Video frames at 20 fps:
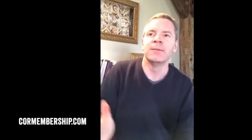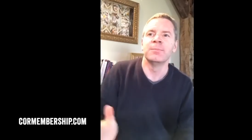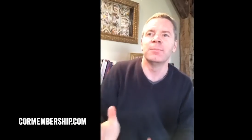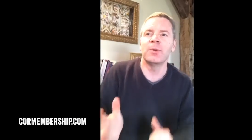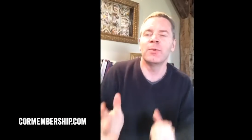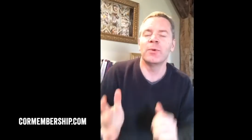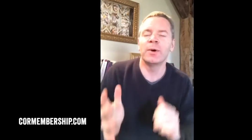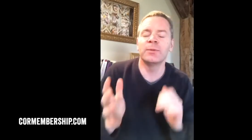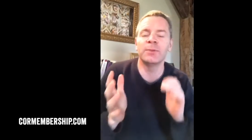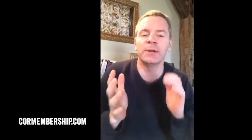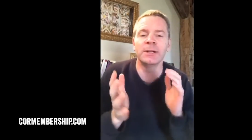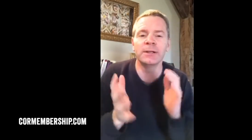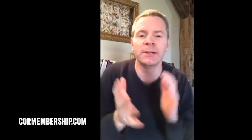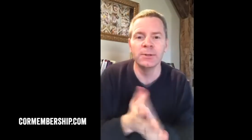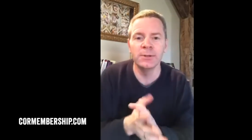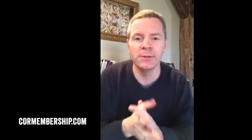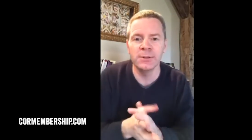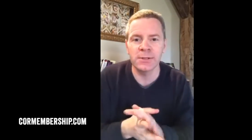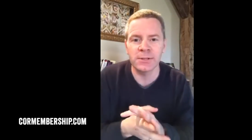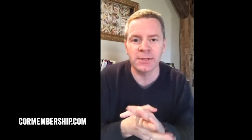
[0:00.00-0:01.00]
But when we
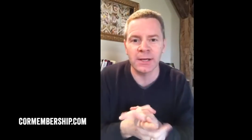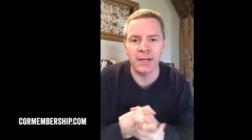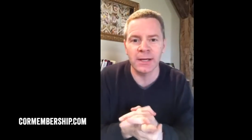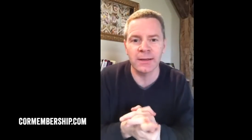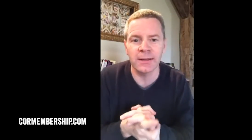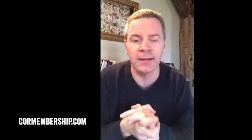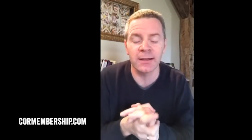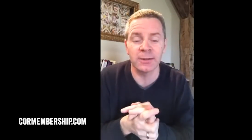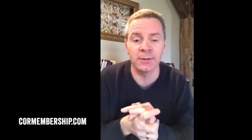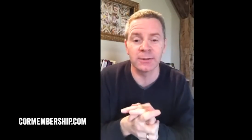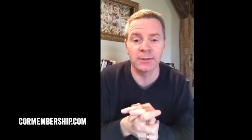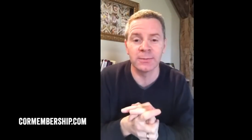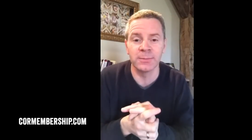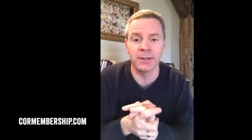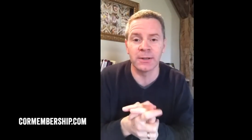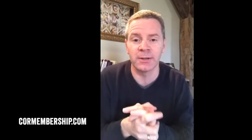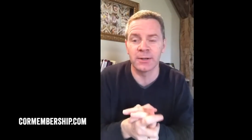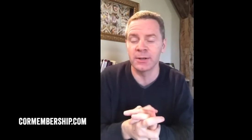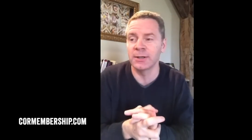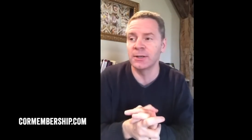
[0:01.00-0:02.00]
lose sight of that
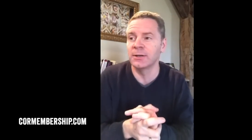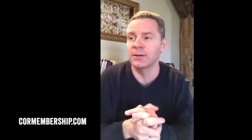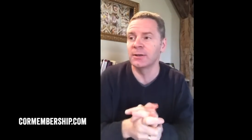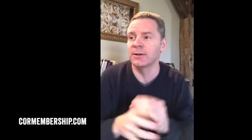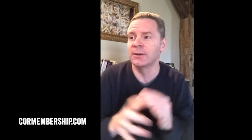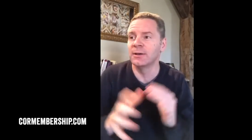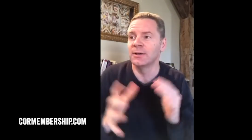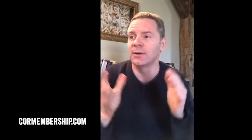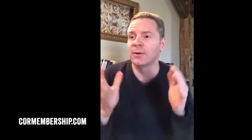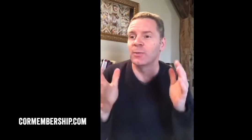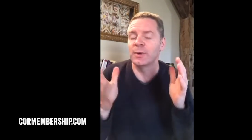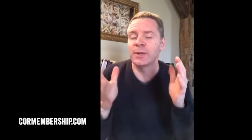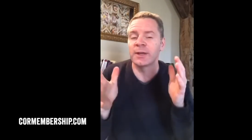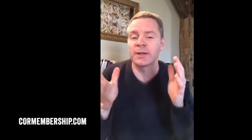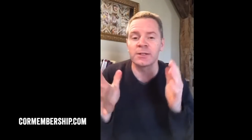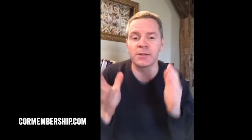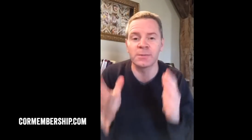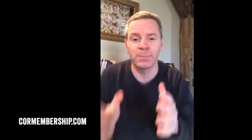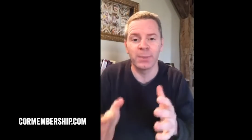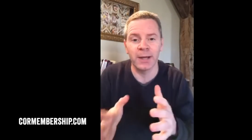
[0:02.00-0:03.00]
ultimate good, we
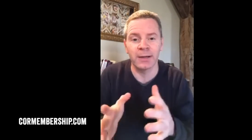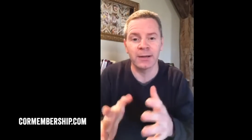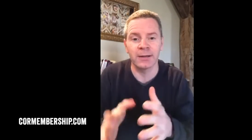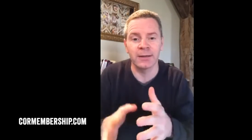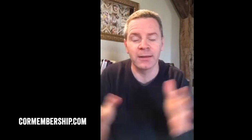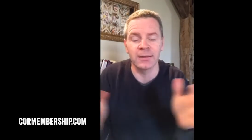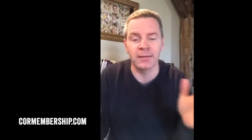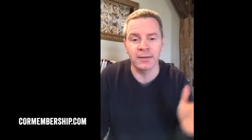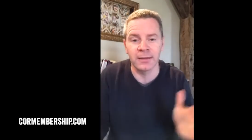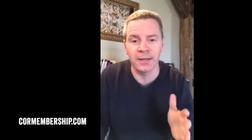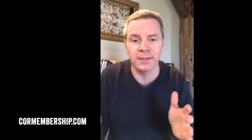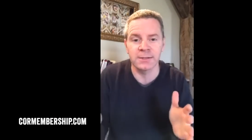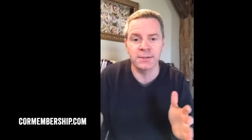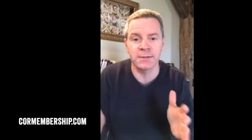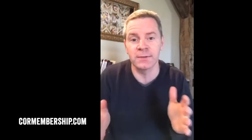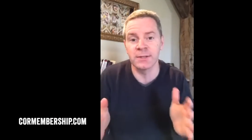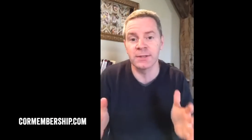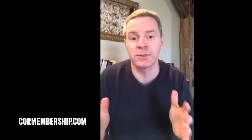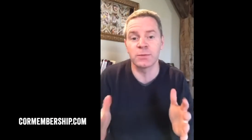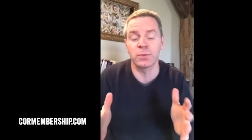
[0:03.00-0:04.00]
expect the things
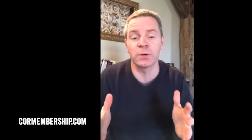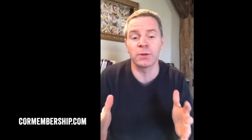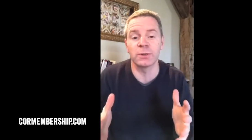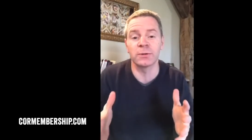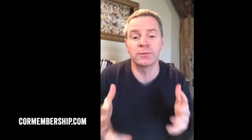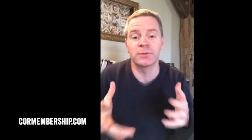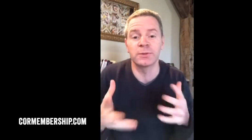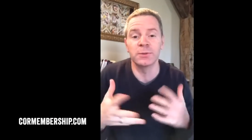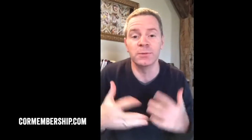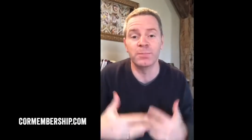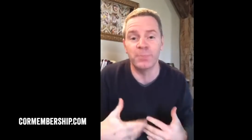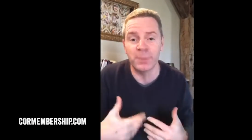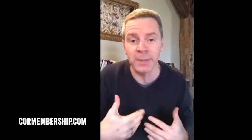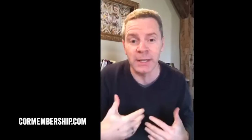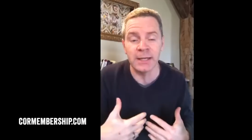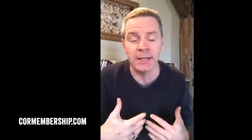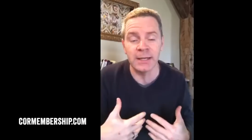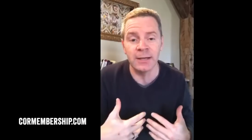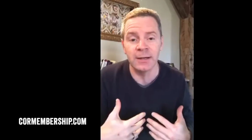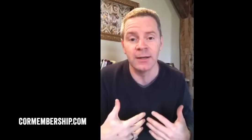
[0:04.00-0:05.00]
of this world to
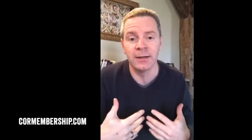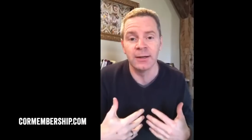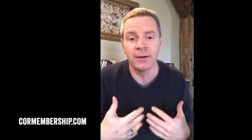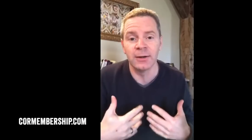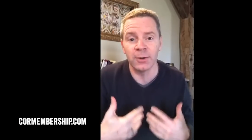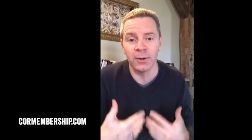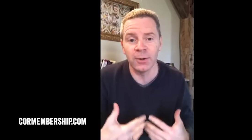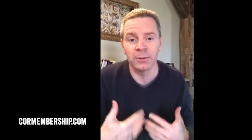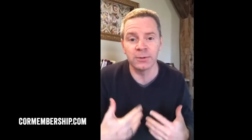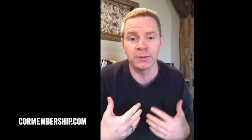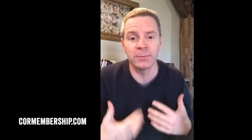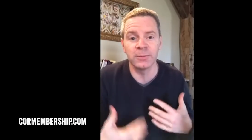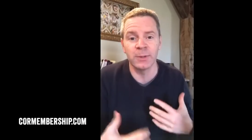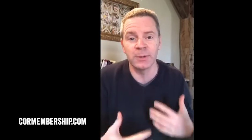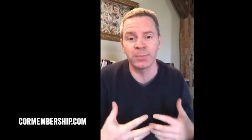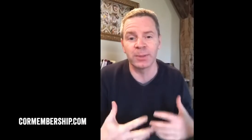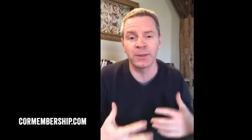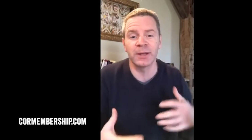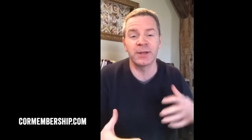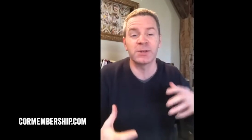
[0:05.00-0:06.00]
be
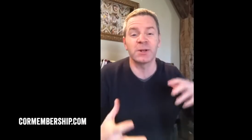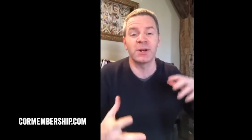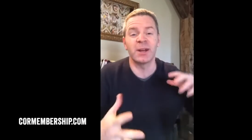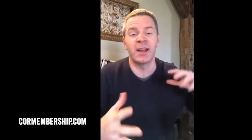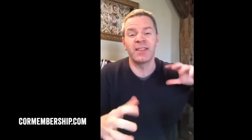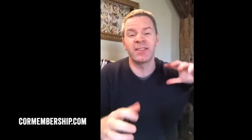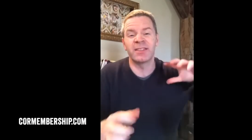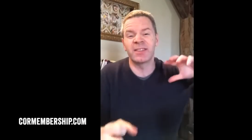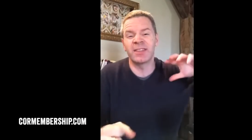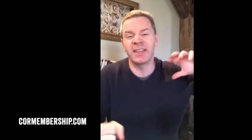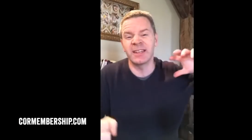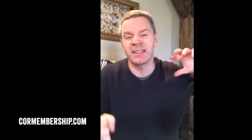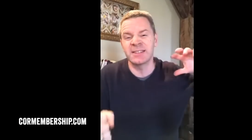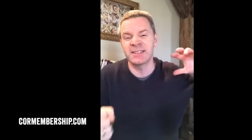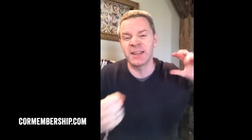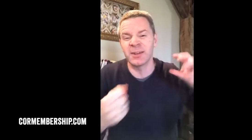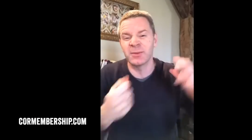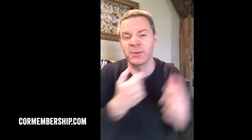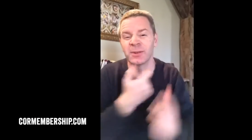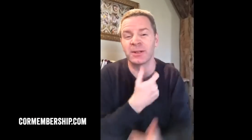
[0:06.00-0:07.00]
ultimate pleasure, and things
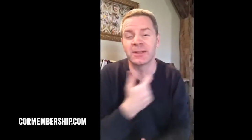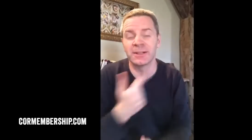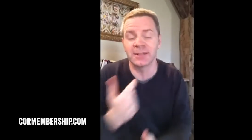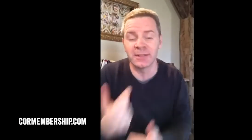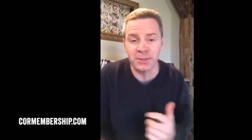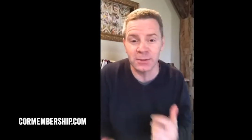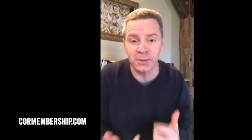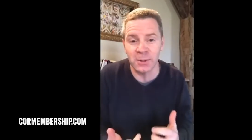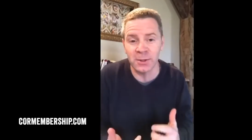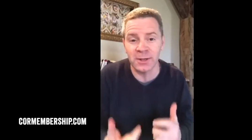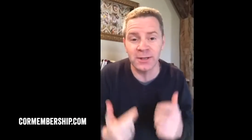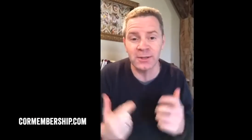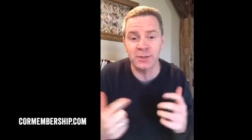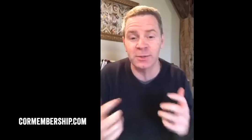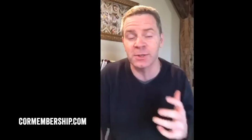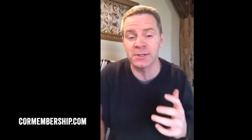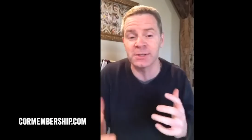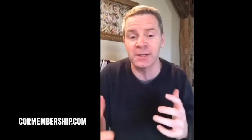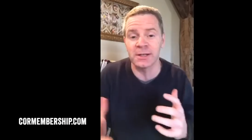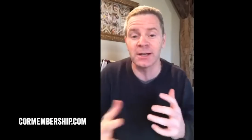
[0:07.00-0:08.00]
get really distorted,
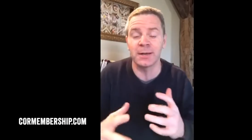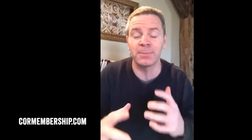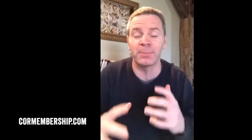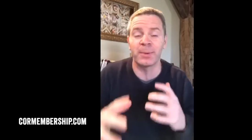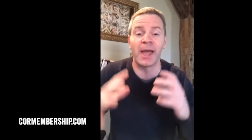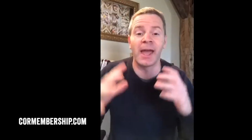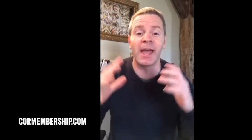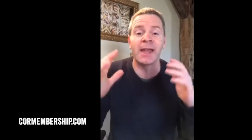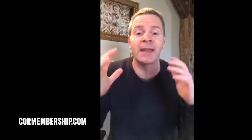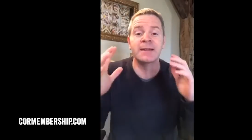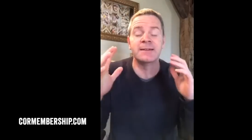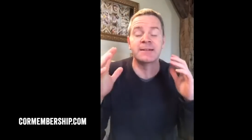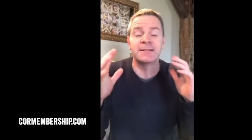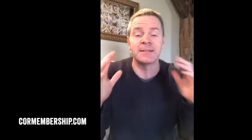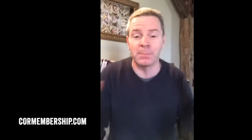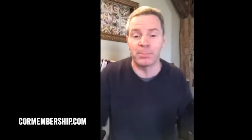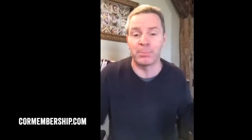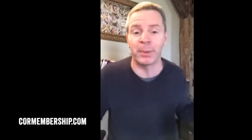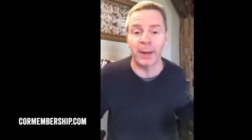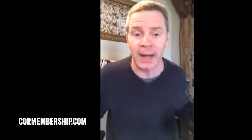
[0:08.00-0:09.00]
twisted up, and
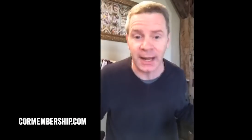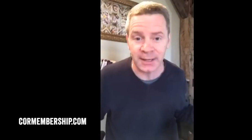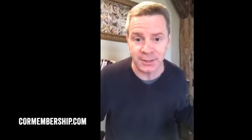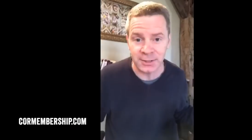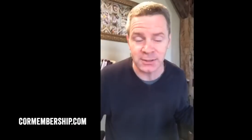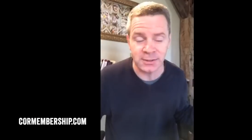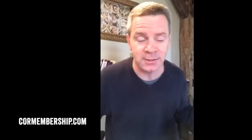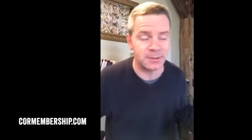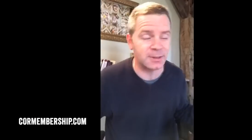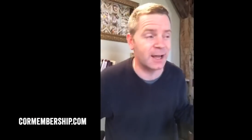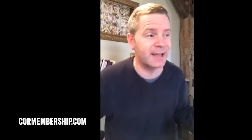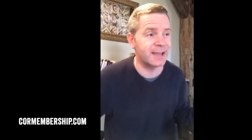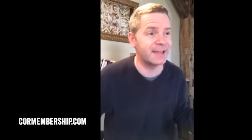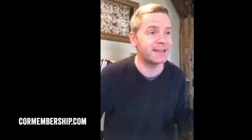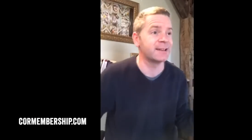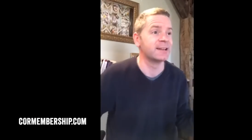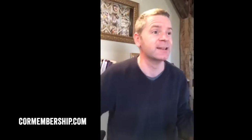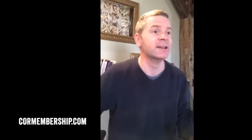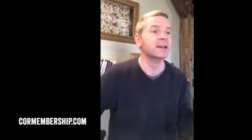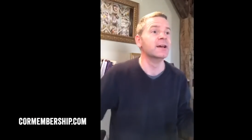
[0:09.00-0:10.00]
debauched,
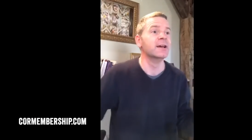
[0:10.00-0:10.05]
right?